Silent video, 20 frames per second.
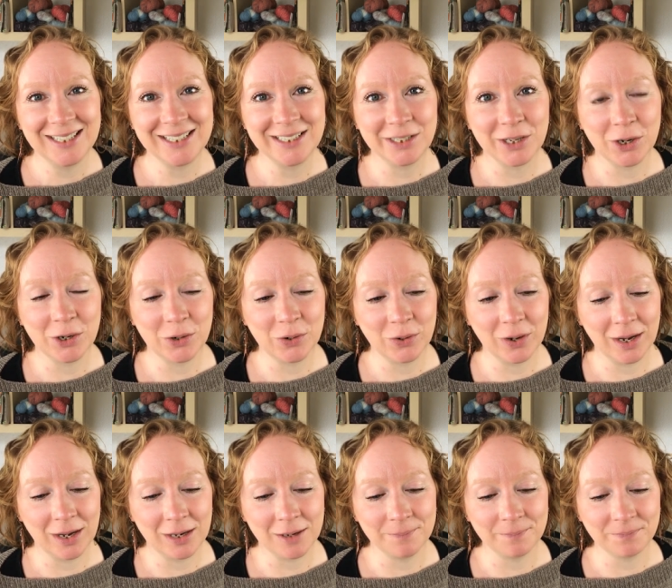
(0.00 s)
so
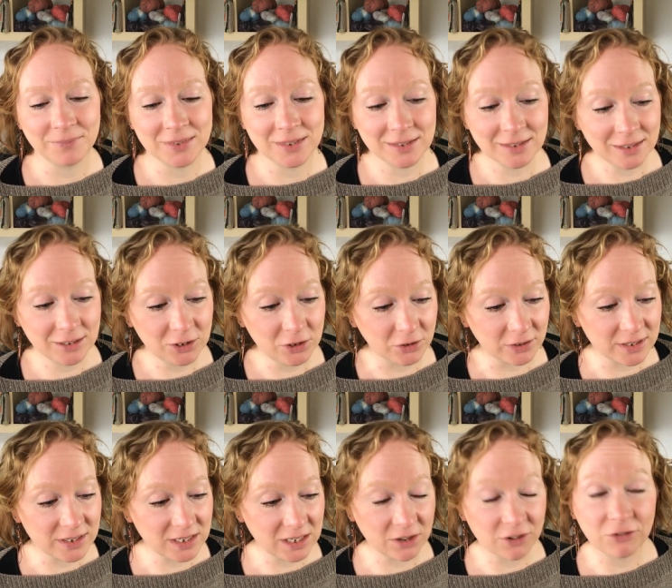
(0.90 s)
um, you can
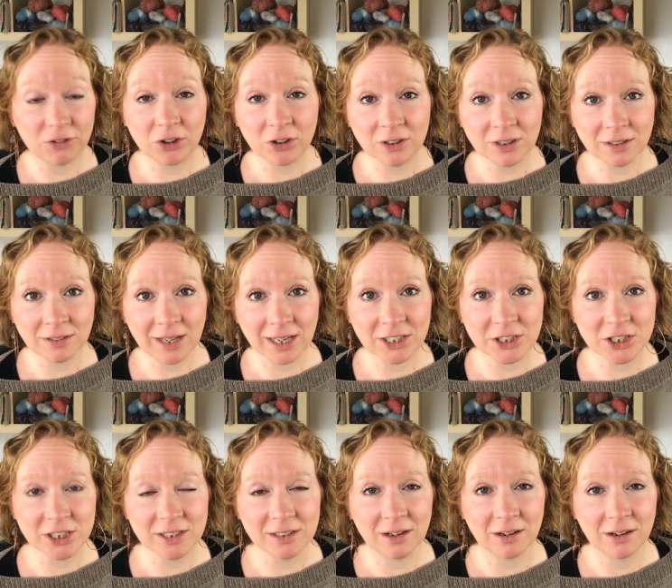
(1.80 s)
see the full collection.